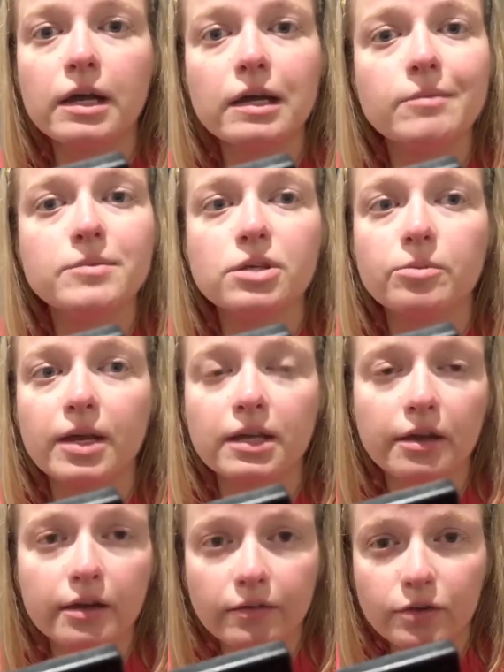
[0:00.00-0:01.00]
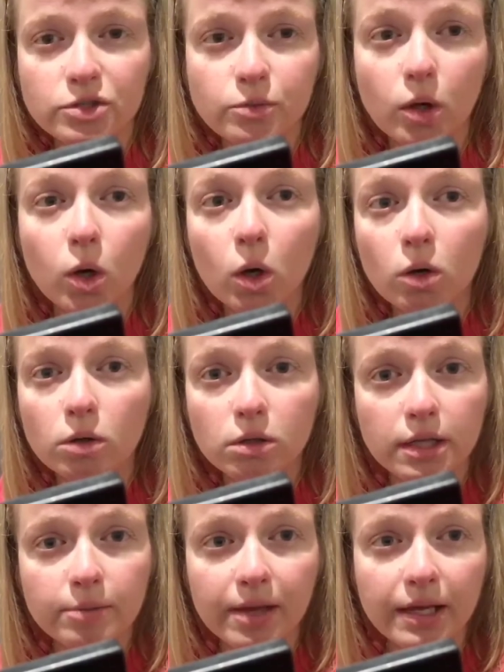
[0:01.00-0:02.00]
So my caregivers will hold the
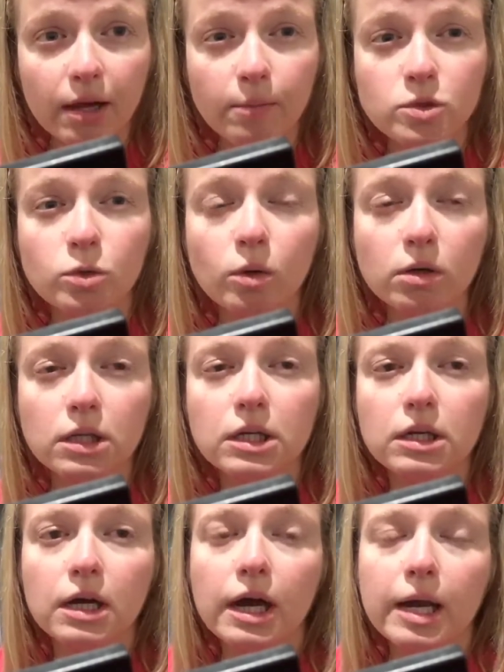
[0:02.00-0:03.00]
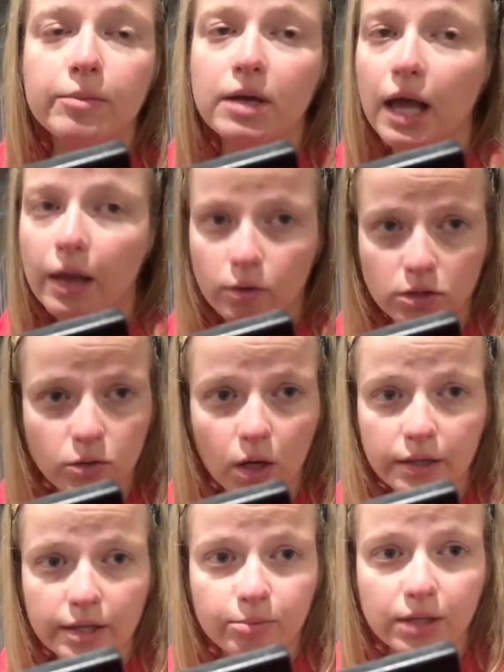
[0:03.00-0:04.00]
makeup tool, but I will do all
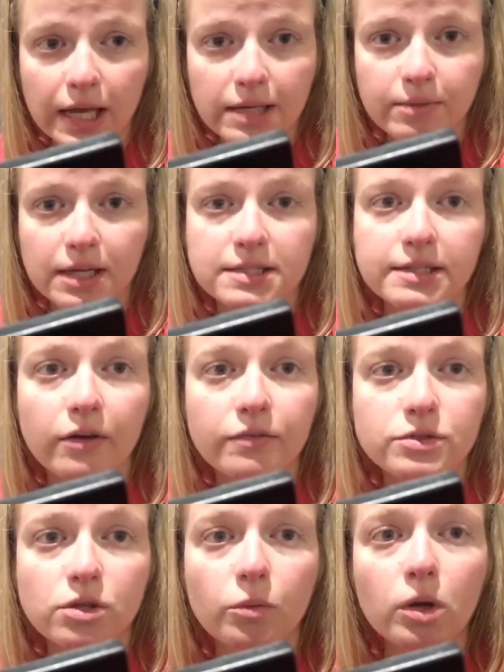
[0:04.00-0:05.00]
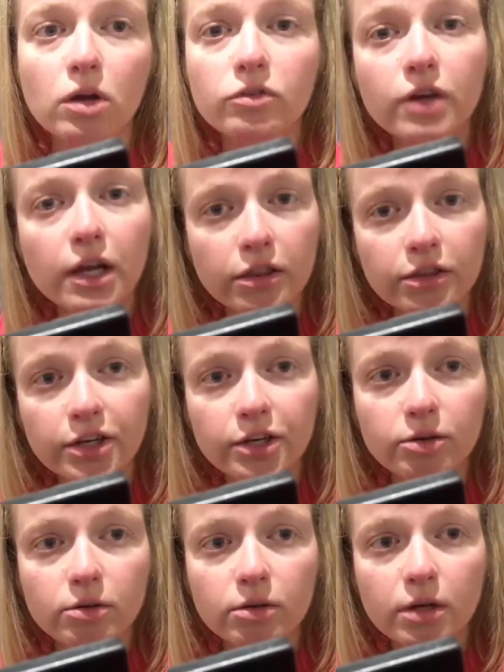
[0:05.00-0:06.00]
the applying myself. So we'll run
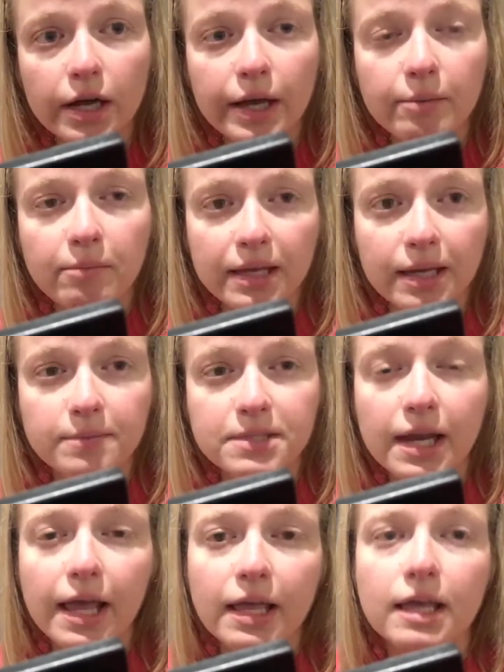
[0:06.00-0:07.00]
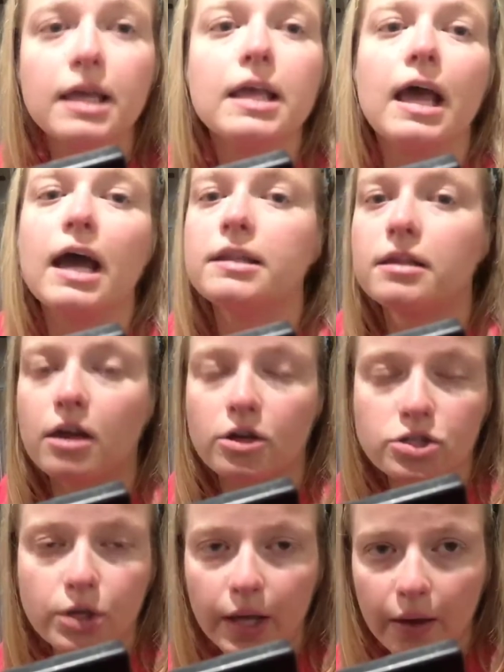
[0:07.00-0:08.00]
through makeup today, and then I'll show
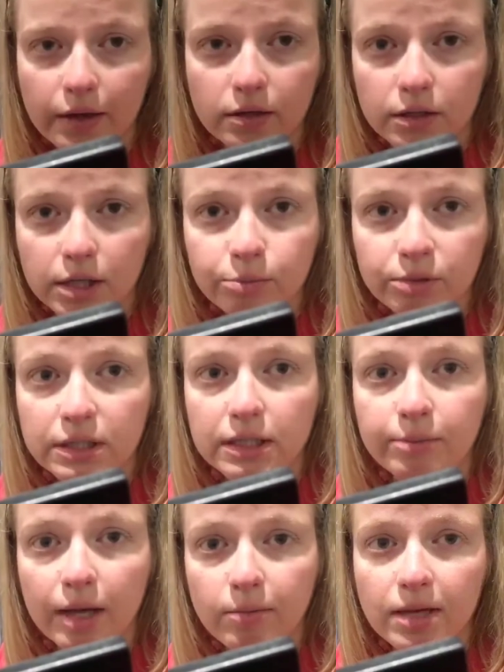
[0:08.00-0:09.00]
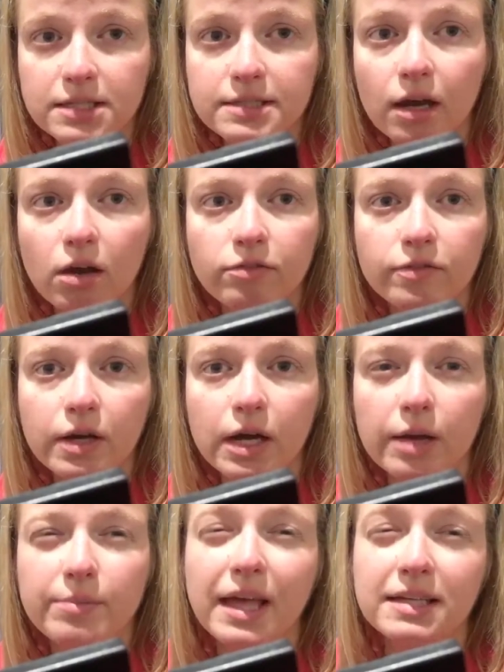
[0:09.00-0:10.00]
you how I do it completely by myself.
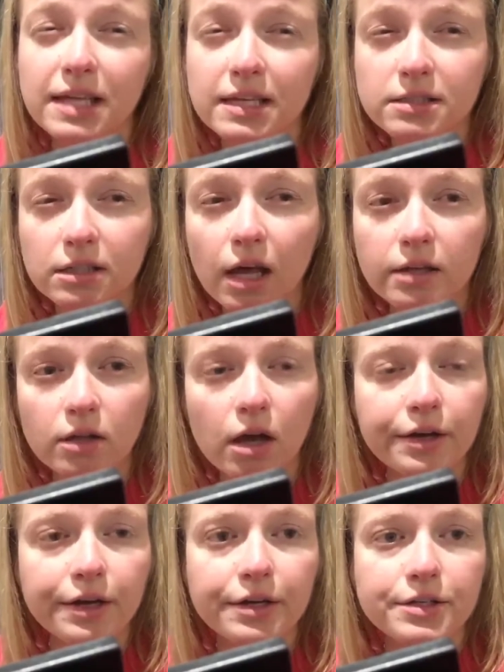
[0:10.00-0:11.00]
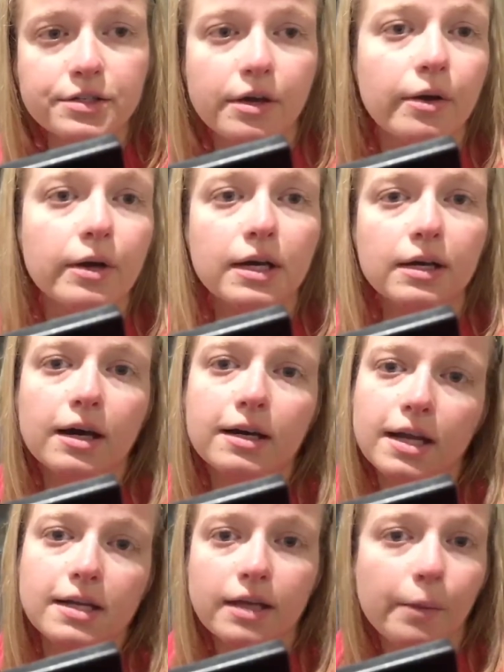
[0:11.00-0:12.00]
That takes a lot longer, so on a
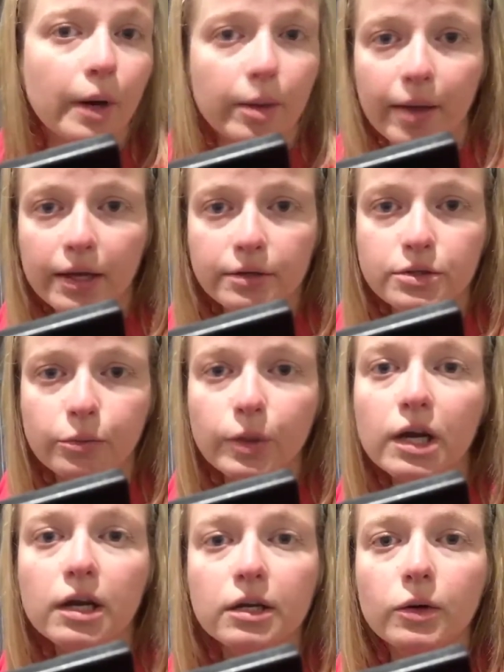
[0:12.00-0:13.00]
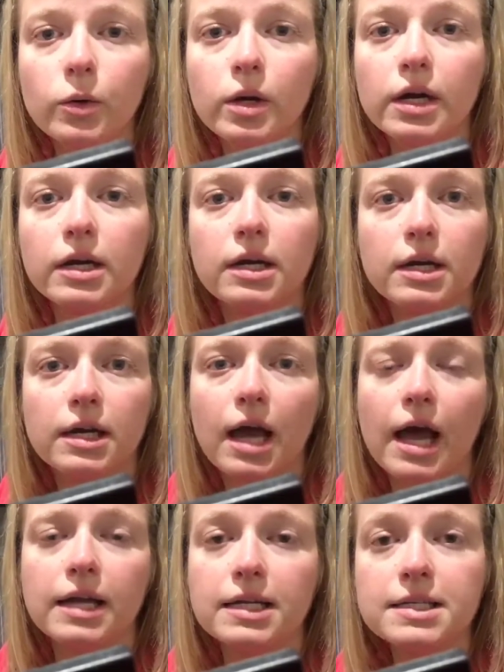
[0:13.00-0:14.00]
day where I'm headed to work or I
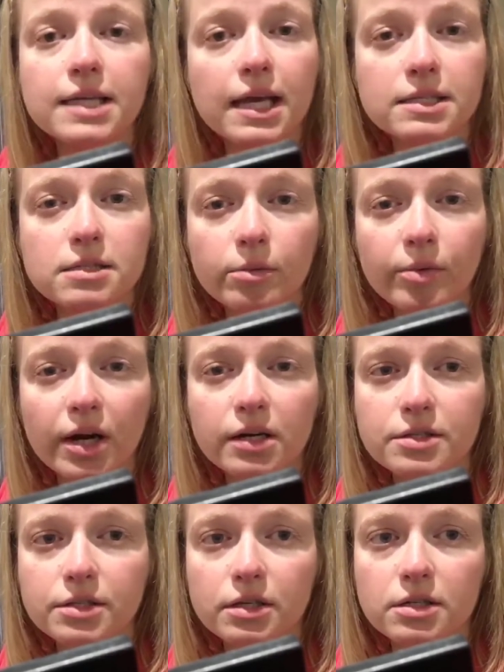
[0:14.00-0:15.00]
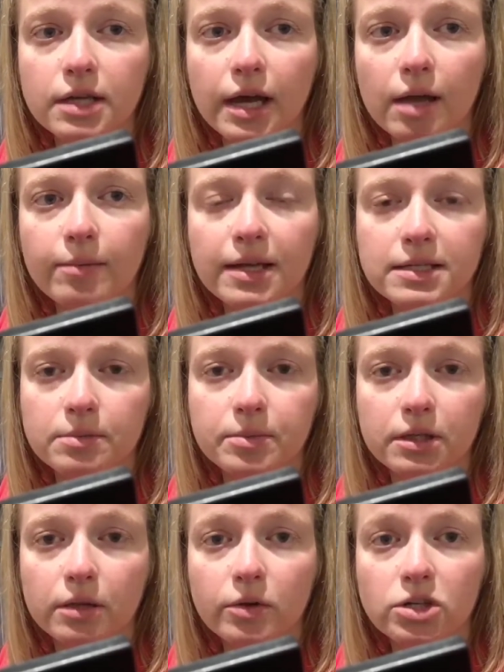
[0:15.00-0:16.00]
need to get somewhere at a certain time, I
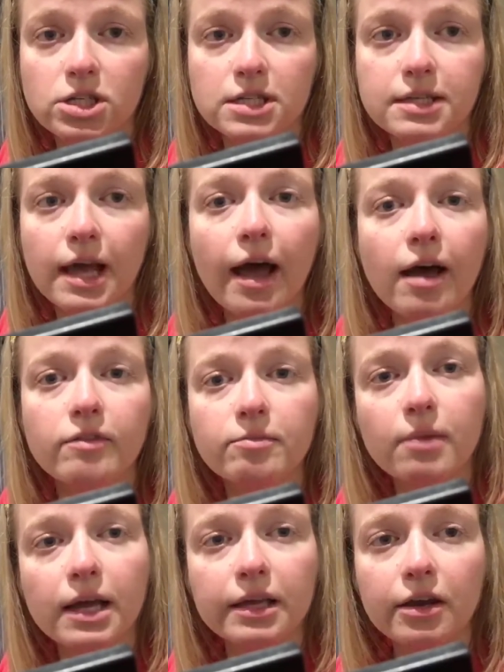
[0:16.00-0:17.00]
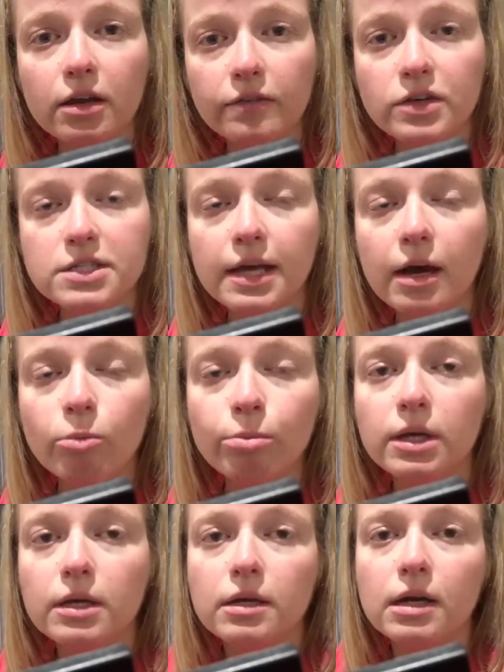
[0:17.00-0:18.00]
typically would just have my caregivers help.
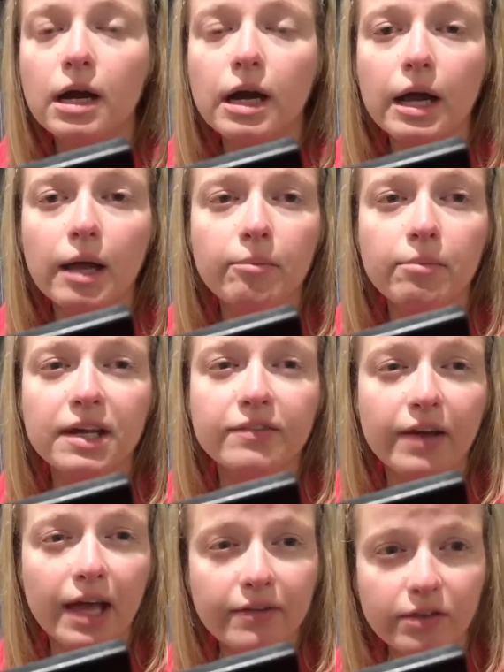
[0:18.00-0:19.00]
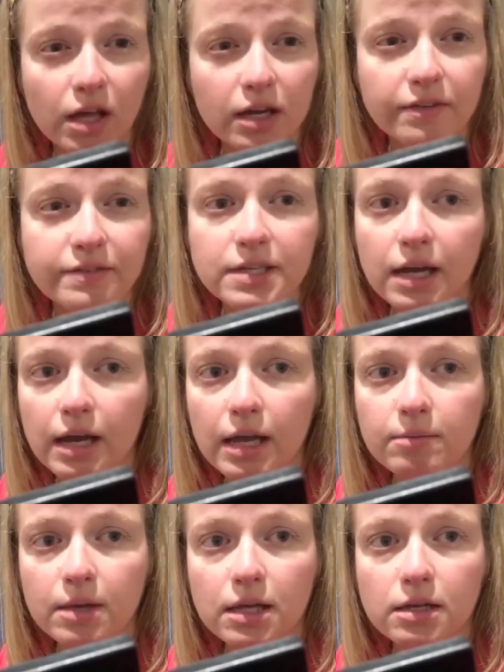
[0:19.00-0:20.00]
But if I have a lot of time
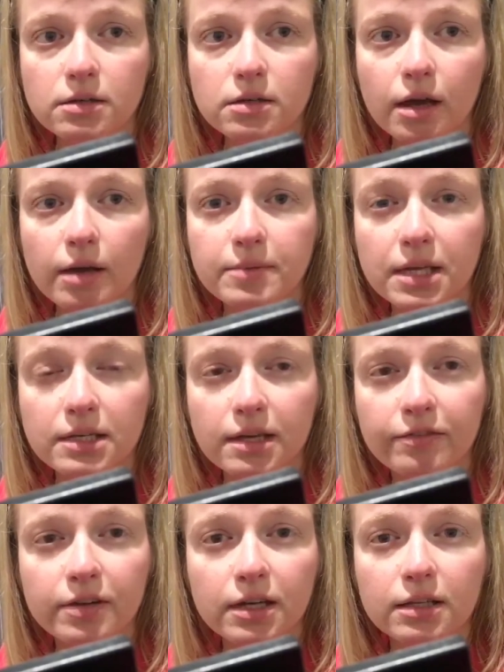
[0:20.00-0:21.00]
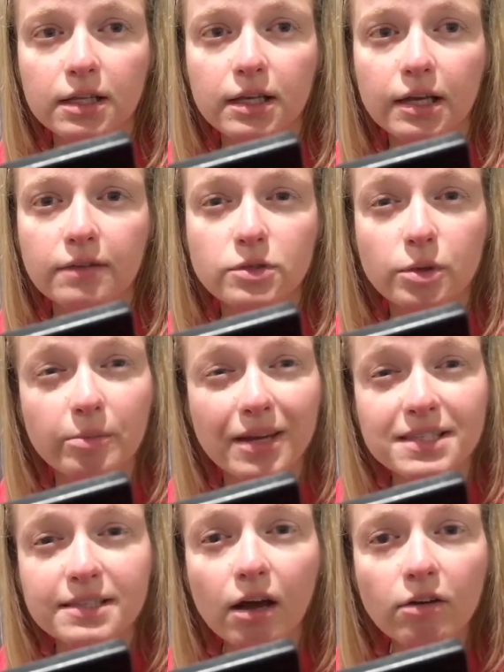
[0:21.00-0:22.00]
and can definitely kind of do it
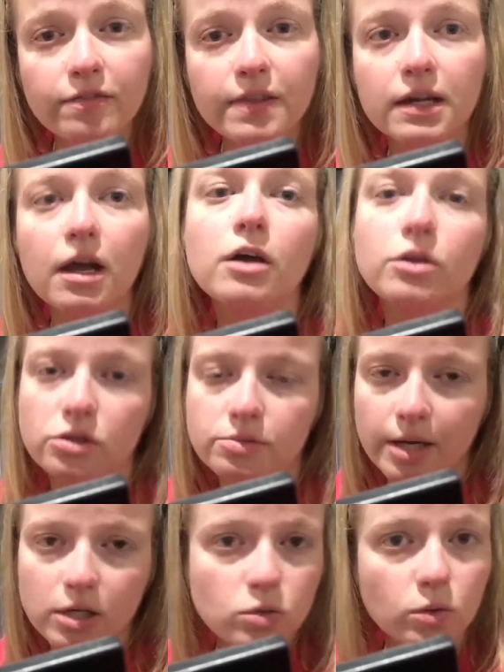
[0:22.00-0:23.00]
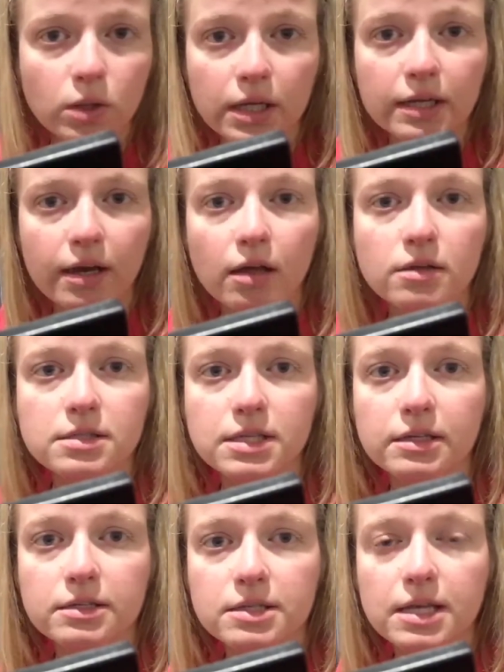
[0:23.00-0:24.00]
myself, then I'll use my tool and I'll sit
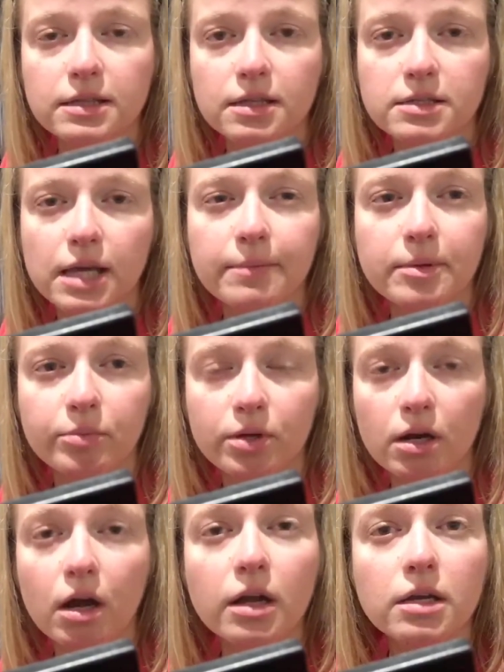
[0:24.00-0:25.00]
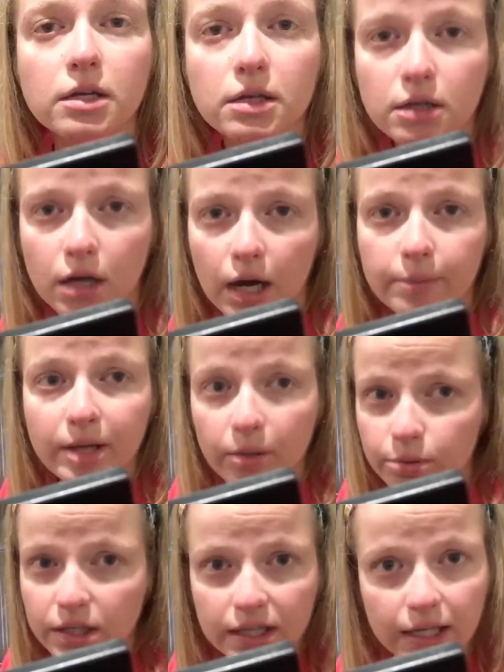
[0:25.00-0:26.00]
and take the time to put it on
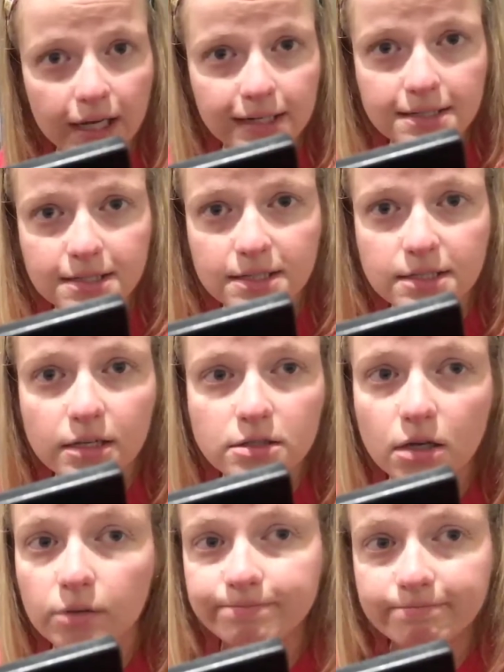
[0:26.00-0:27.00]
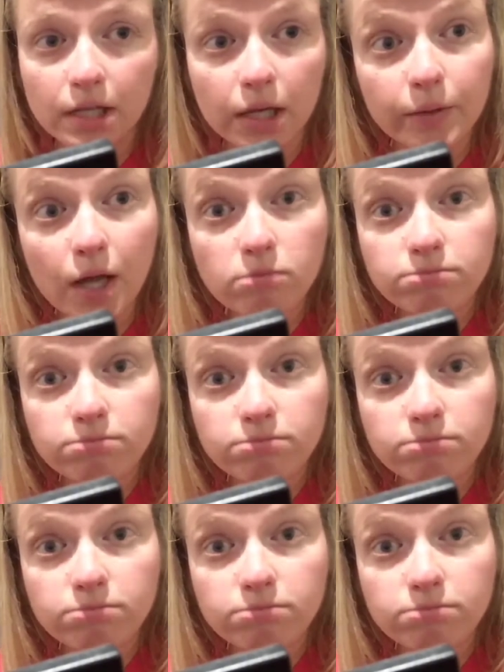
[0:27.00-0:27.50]
completely unassisted. So here we go.